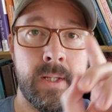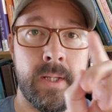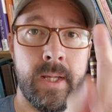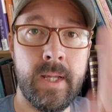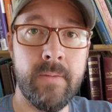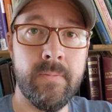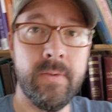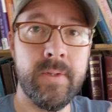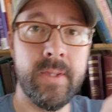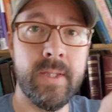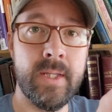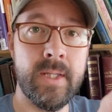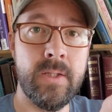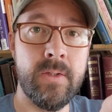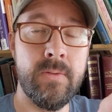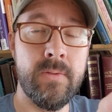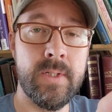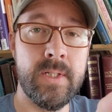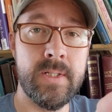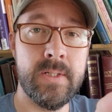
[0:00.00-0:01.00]
Everything
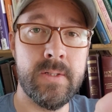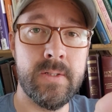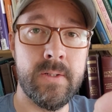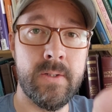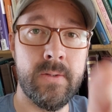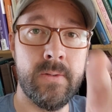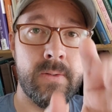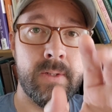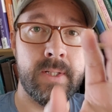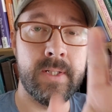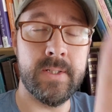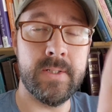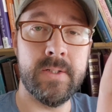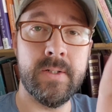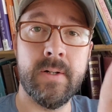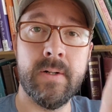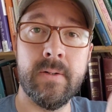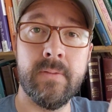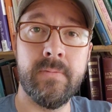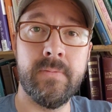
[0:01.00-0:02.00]
you need to know to get
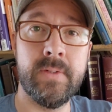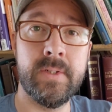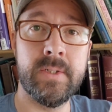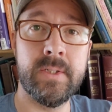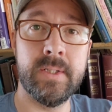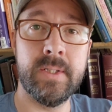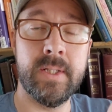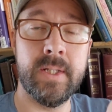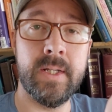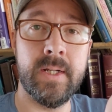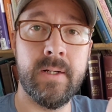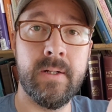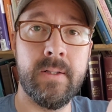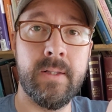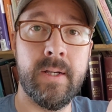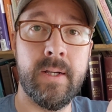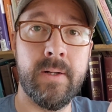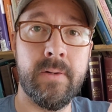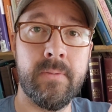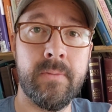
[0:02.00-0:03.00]
started fishing the
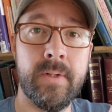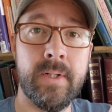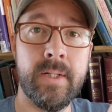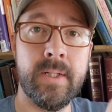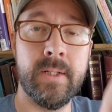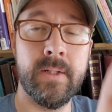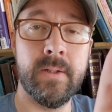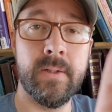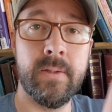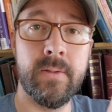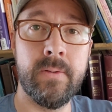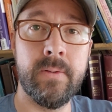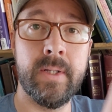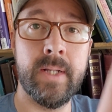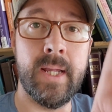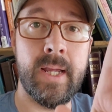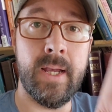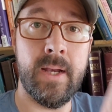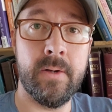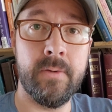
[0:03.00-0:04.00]
Carolina rig,
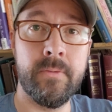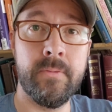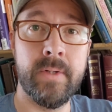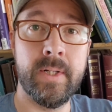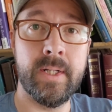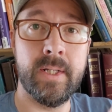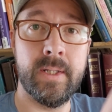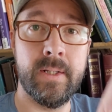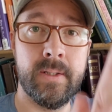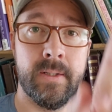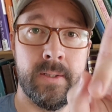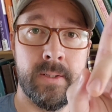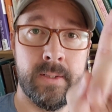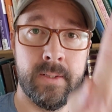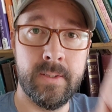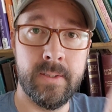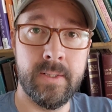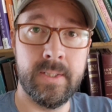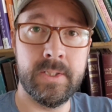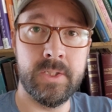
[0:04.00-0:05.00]
including how to rig it.
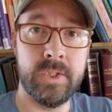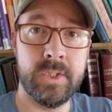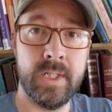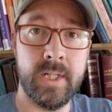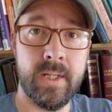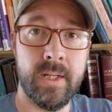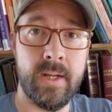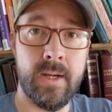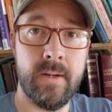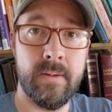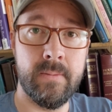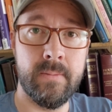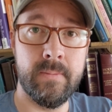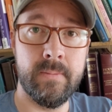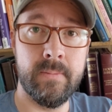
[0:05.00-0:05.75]
Let's check it out.